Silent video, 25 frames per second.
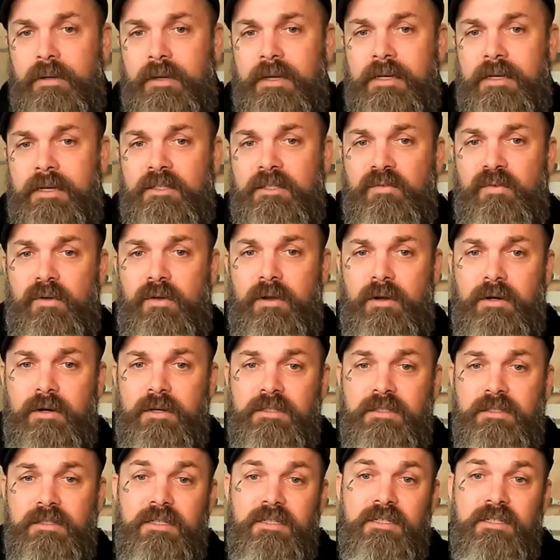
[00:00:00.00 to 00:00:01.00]
as far
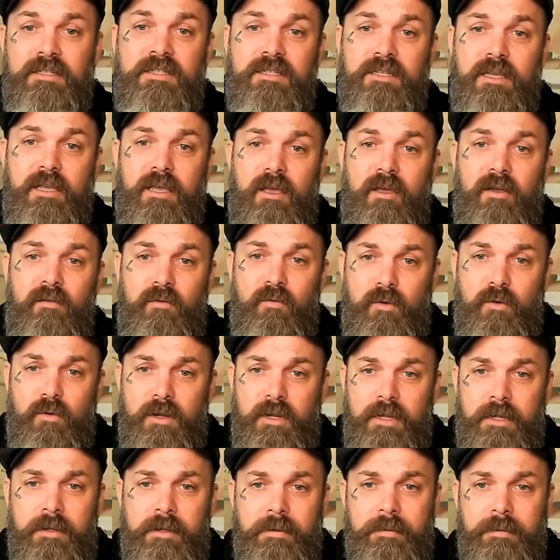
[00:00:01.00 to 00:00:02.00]
as
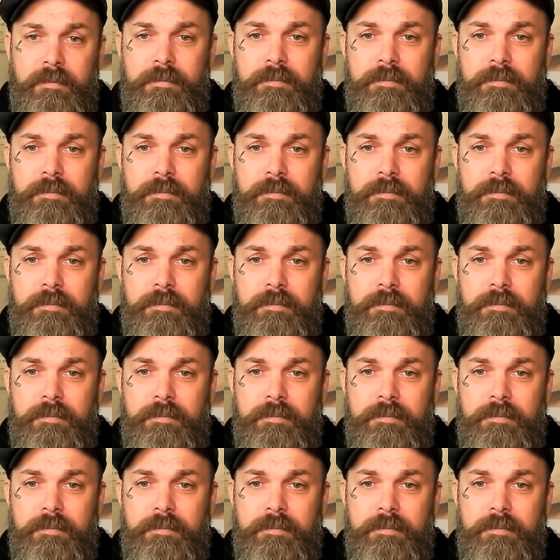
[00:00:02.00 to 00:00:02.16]
discovery?